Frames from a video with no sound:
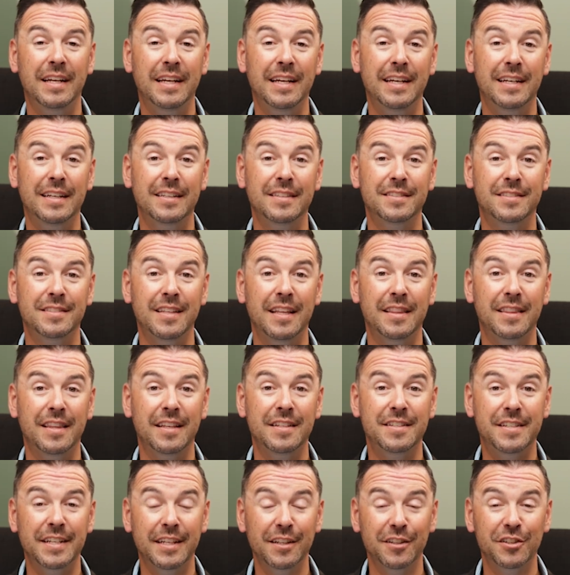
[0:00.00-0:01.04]
is that the
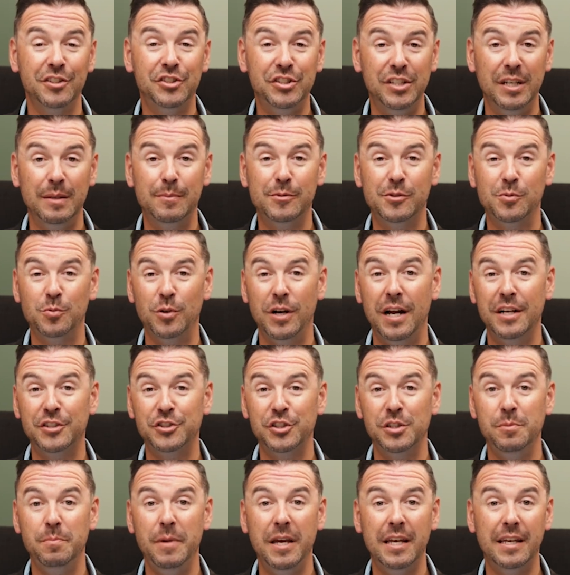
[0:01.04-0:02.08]
dealerships were
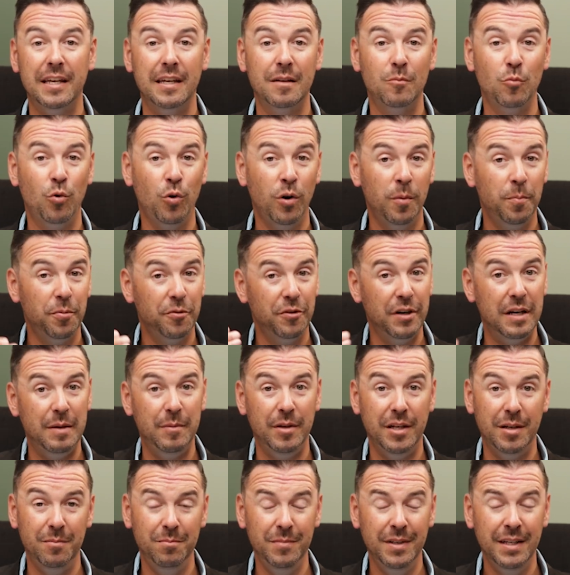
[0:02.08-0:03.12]
actually making more
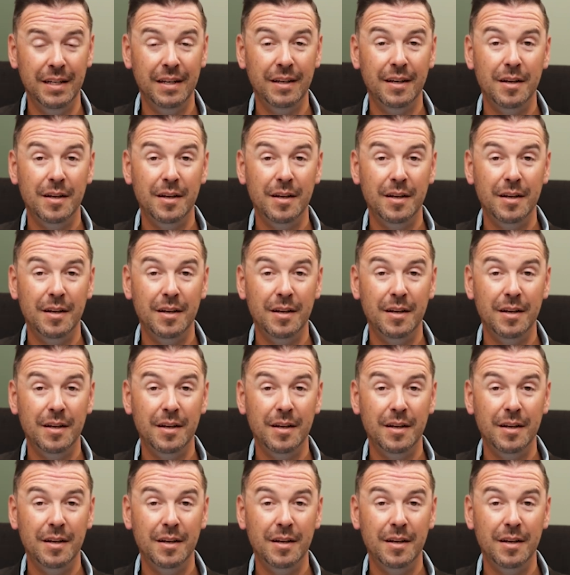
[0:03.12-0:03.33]
premium